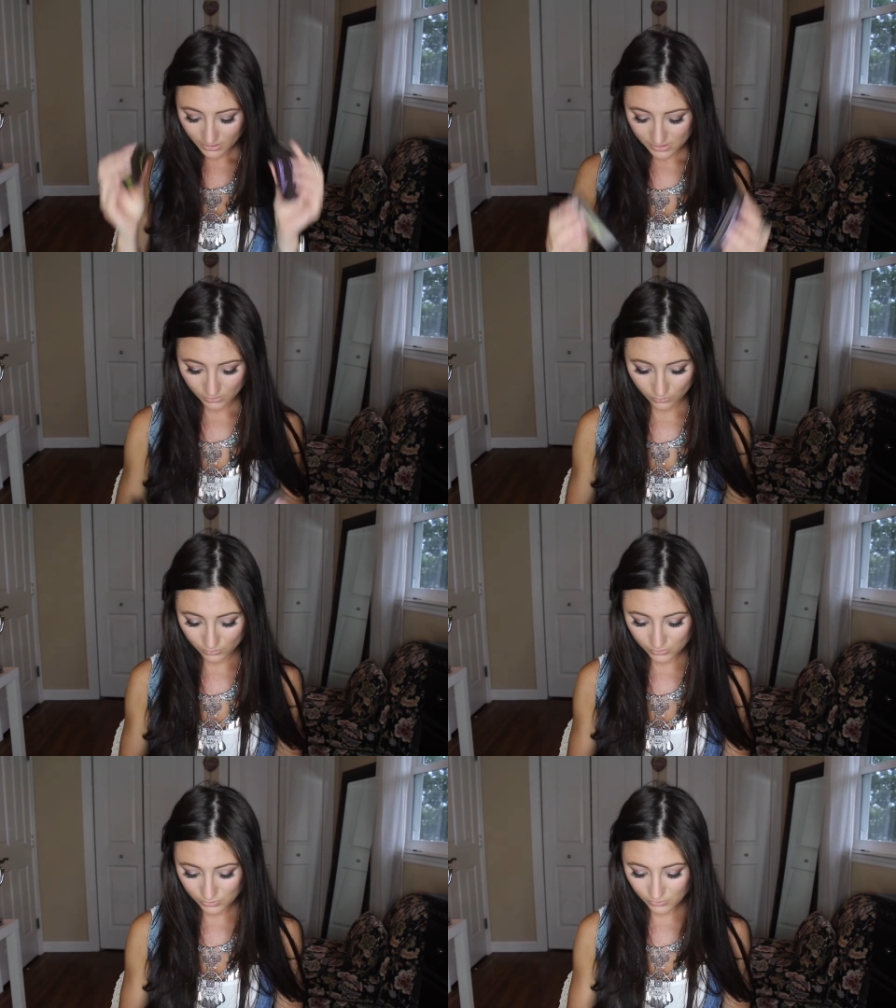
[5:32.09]
So
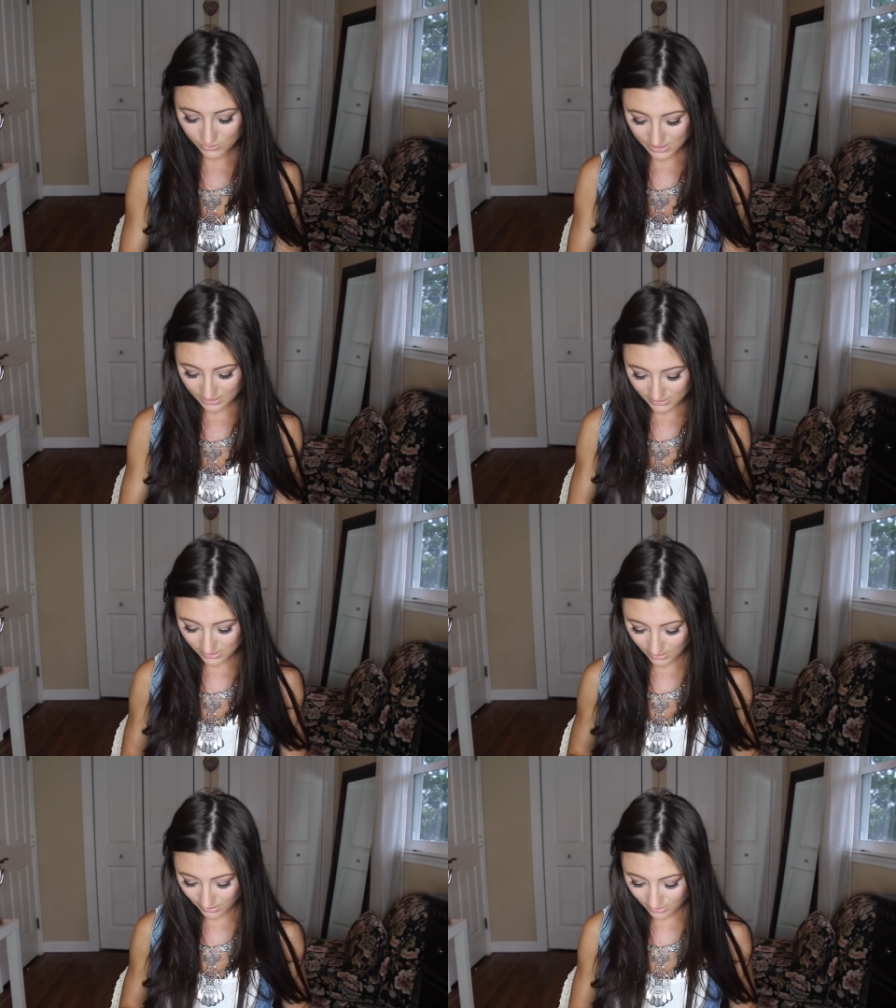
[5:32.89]
those two scents
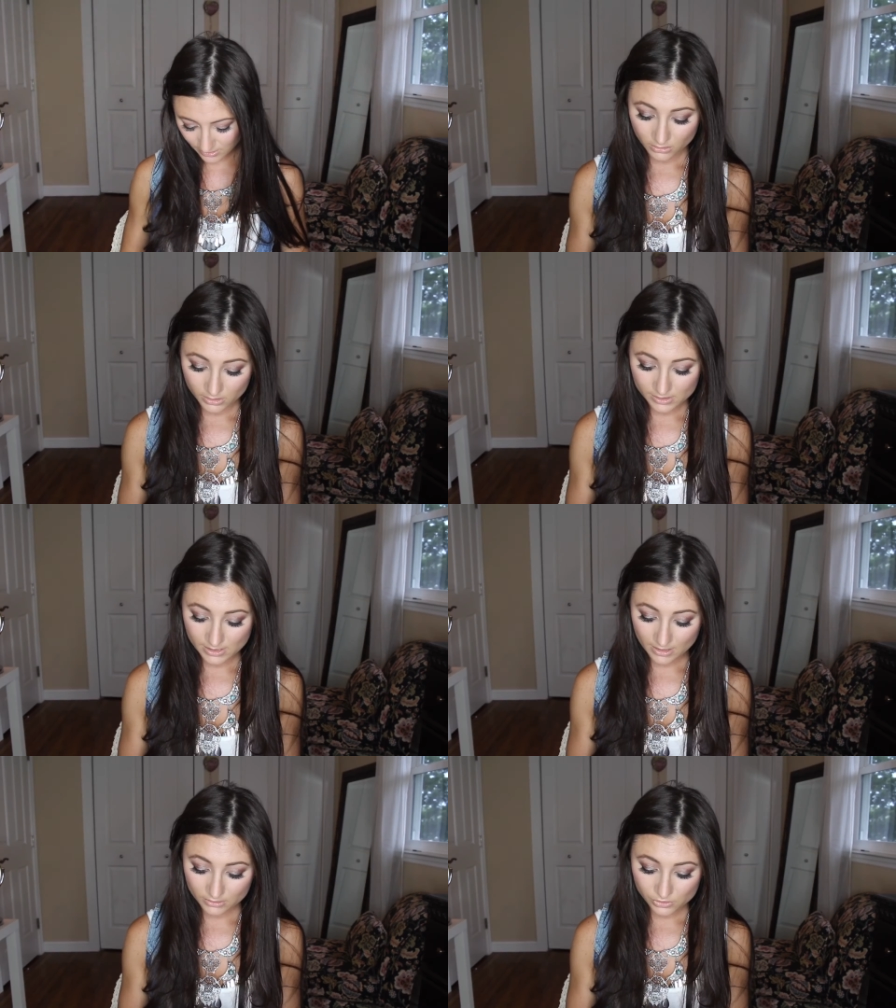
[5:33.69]
there. These
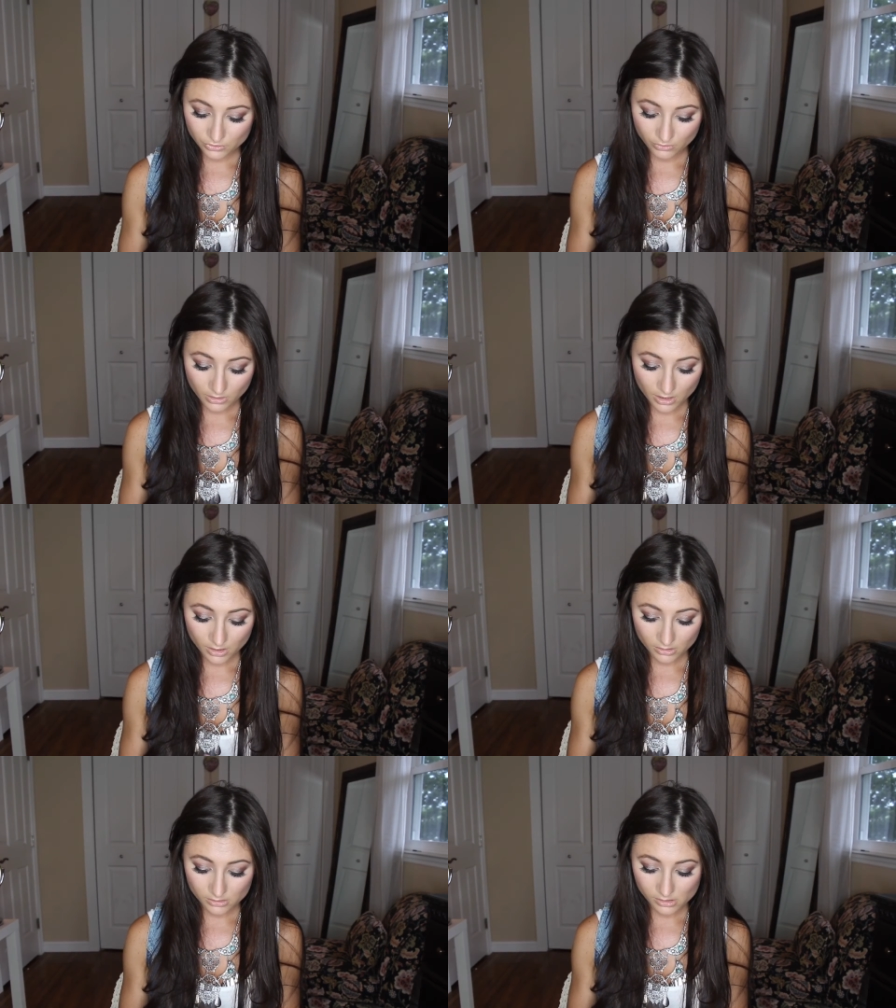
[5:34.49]
next two
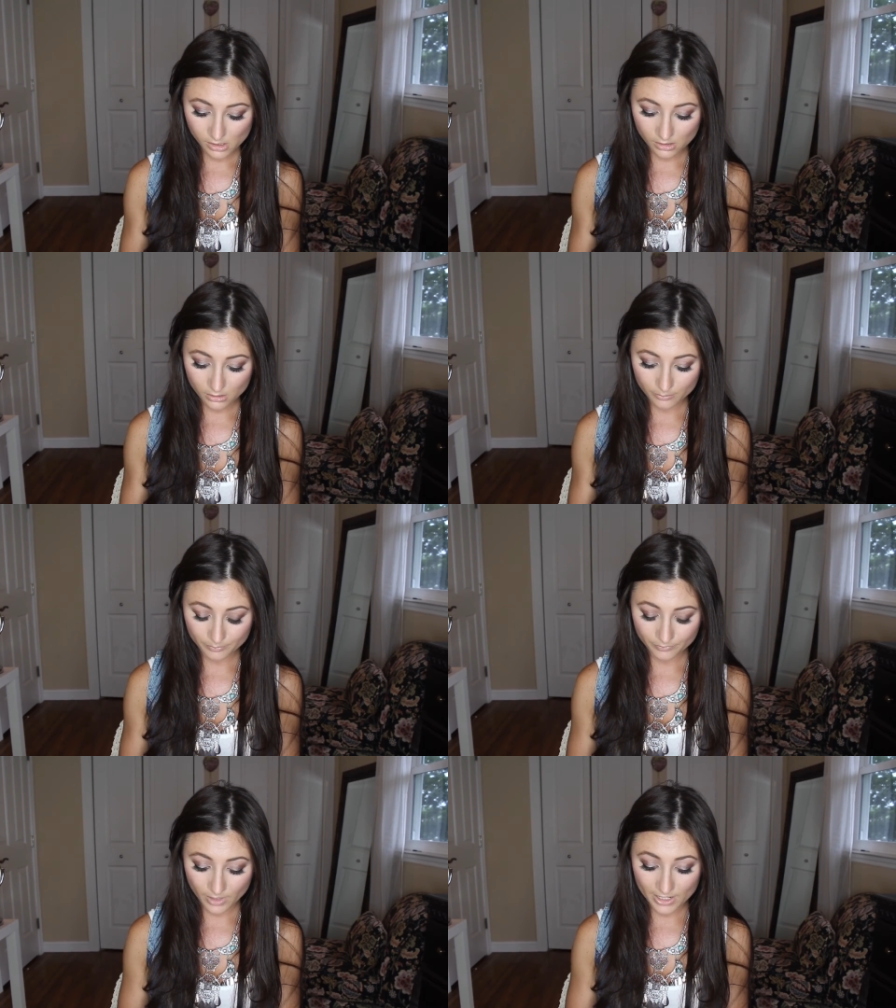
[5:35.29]
things,
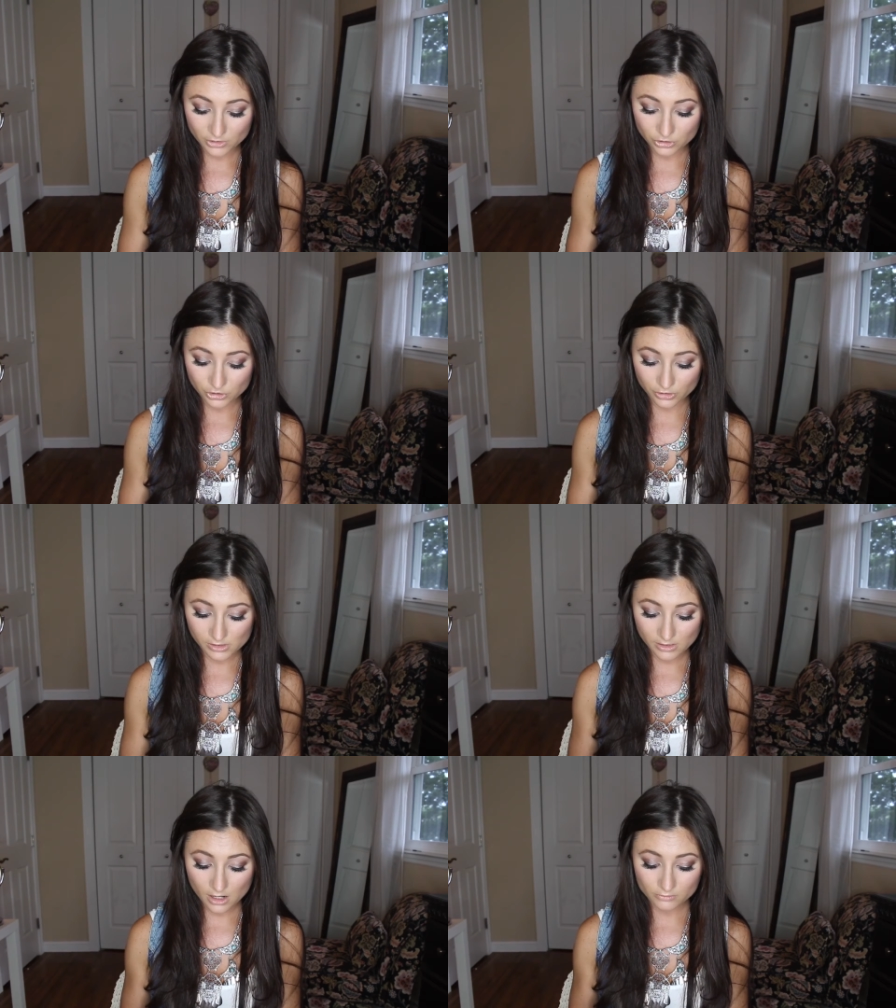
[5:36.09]
um, I
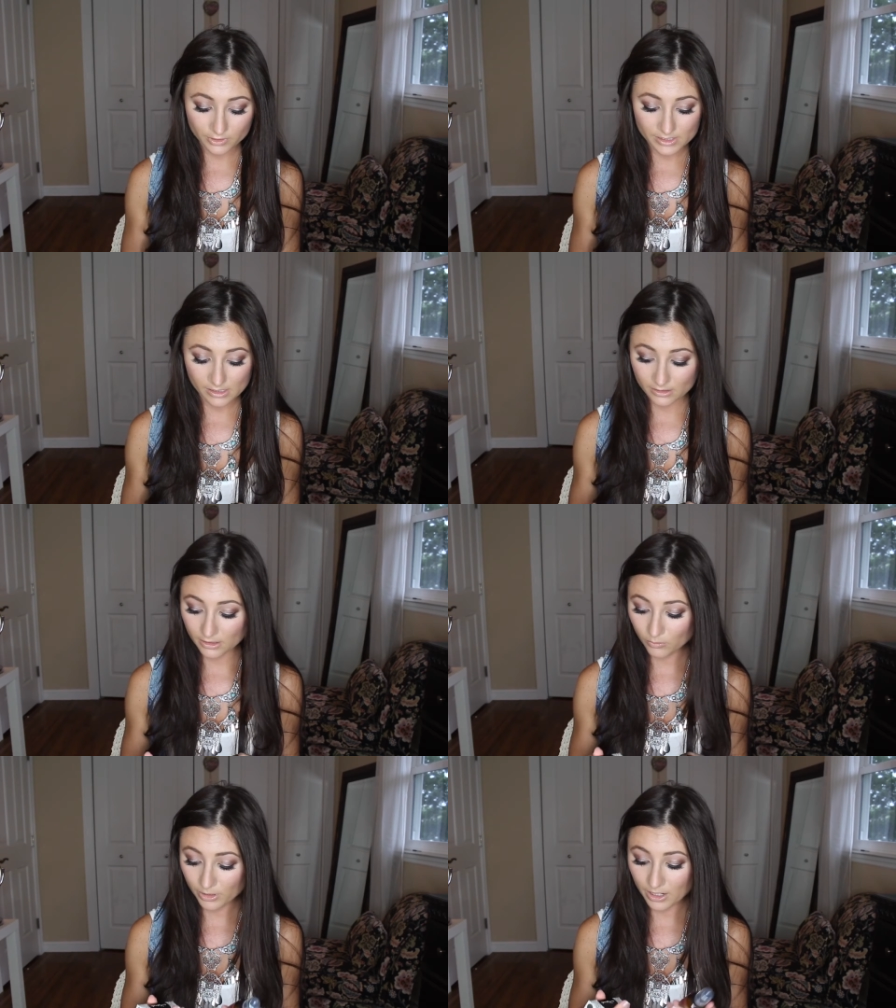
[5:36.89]
just got
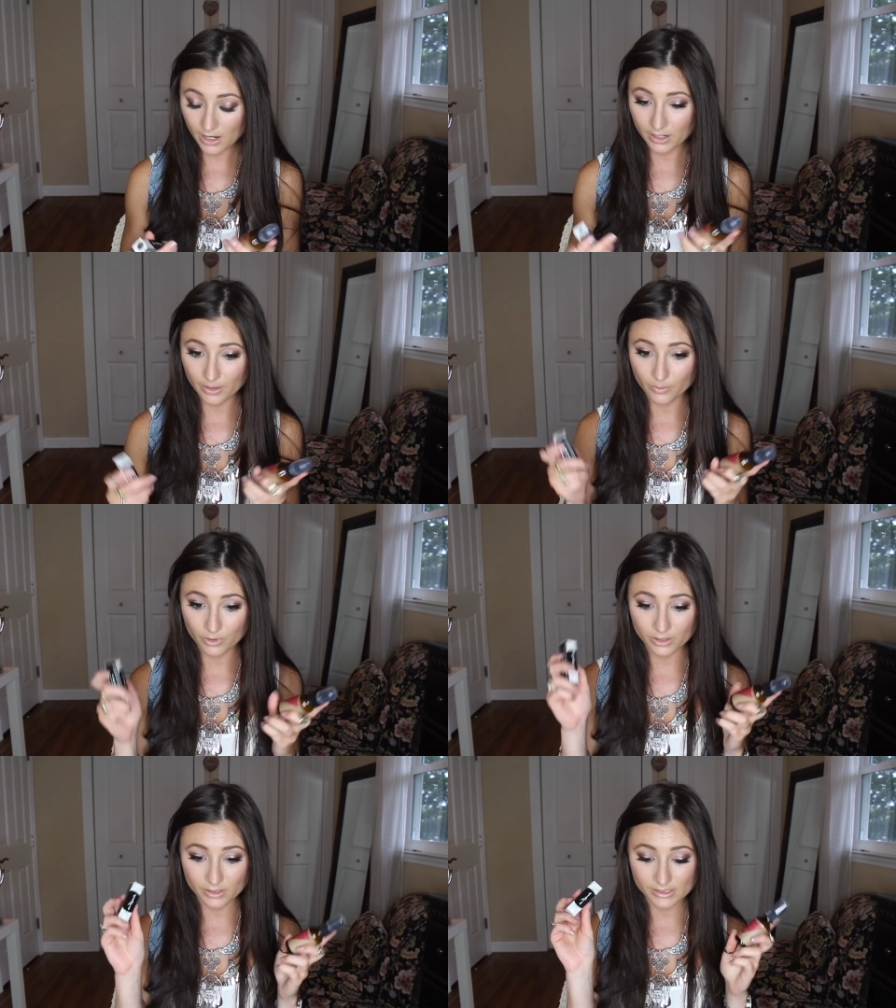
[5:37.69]
recently when I
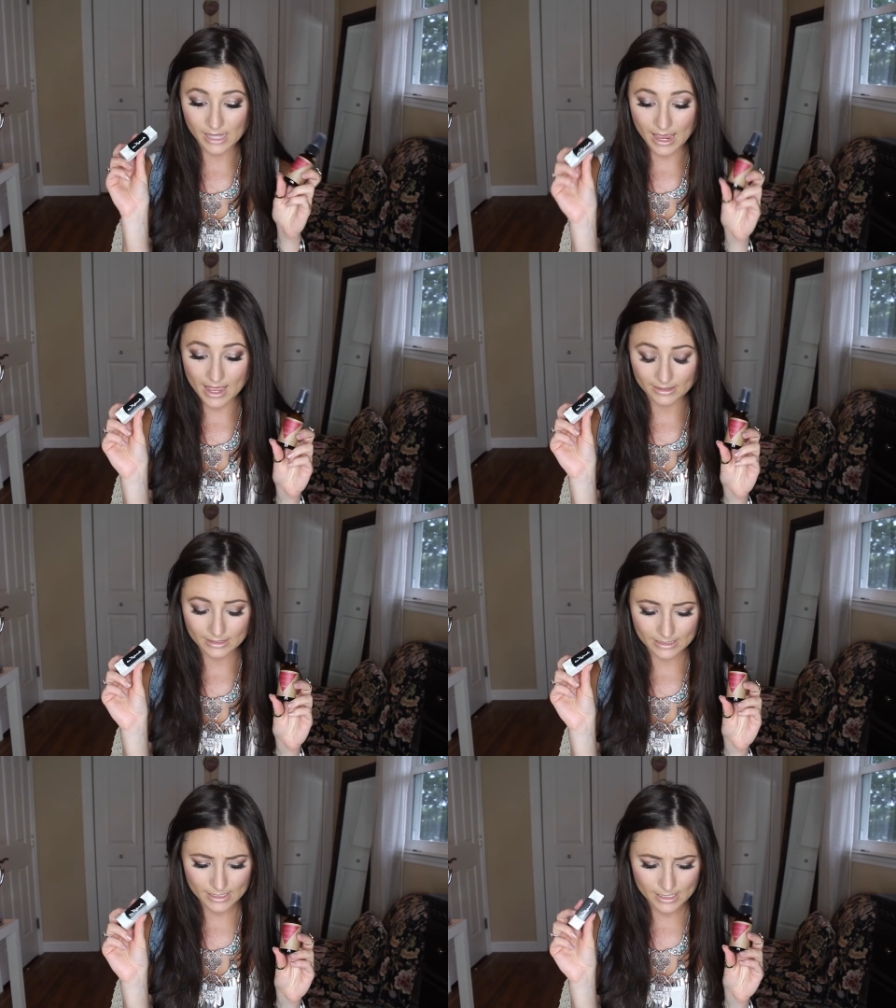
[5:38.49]
was at
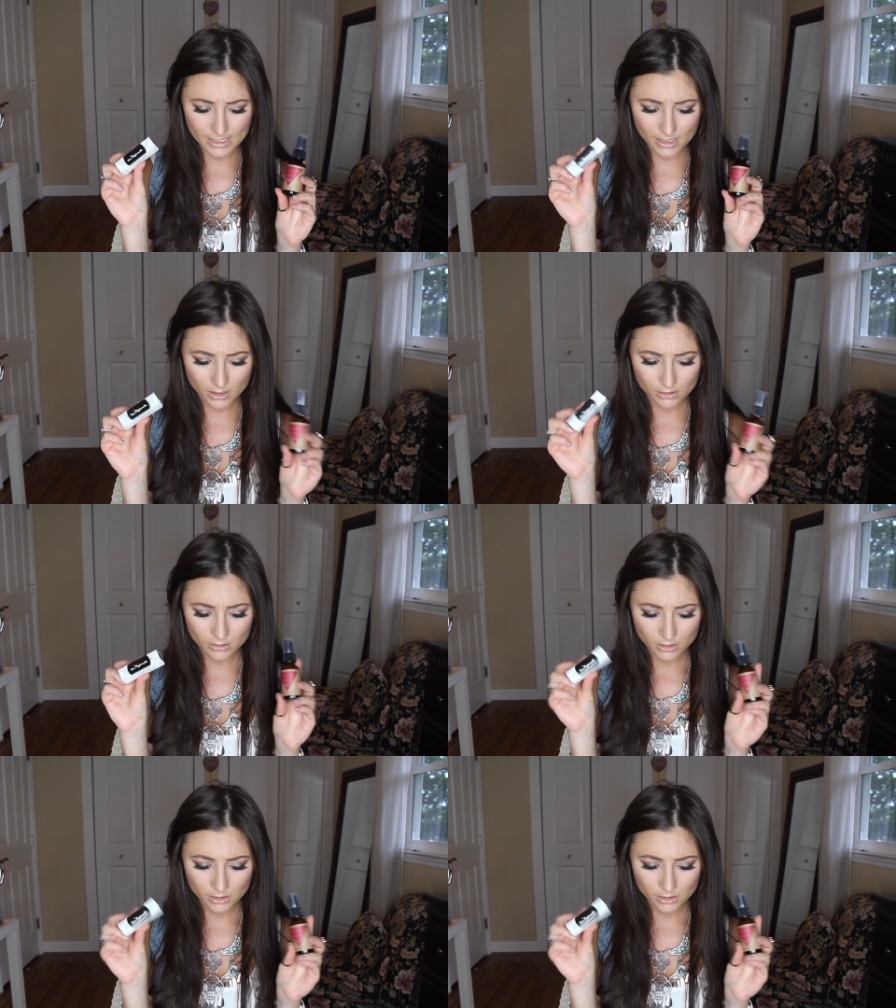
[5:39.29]
the,